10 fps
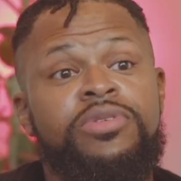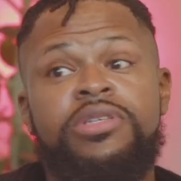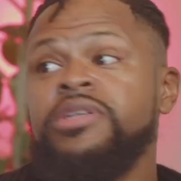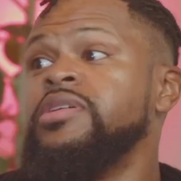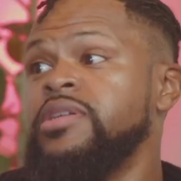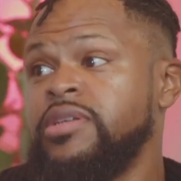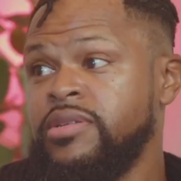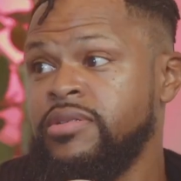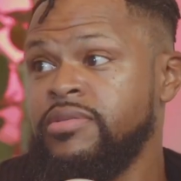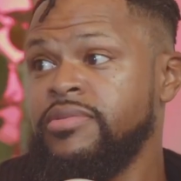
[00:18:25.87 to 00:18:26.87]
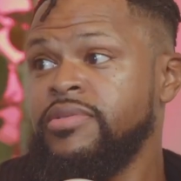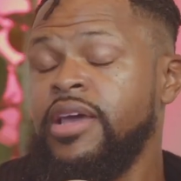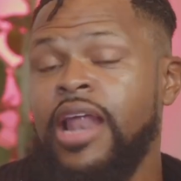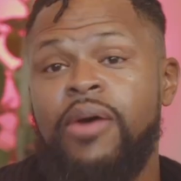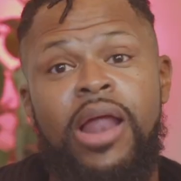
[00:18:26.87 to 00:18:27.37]
good.
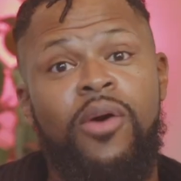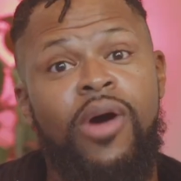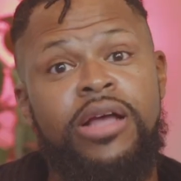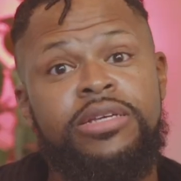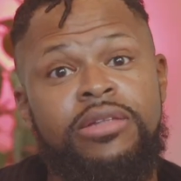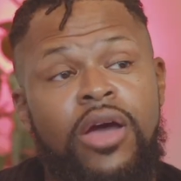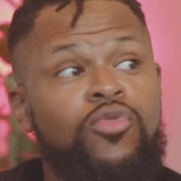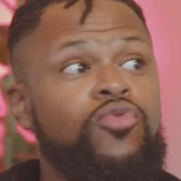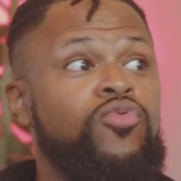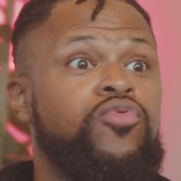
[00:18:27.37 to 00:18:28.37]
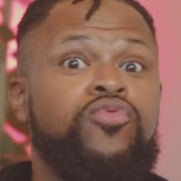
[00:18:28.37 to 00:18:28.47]
And when I watched, I was like, oof.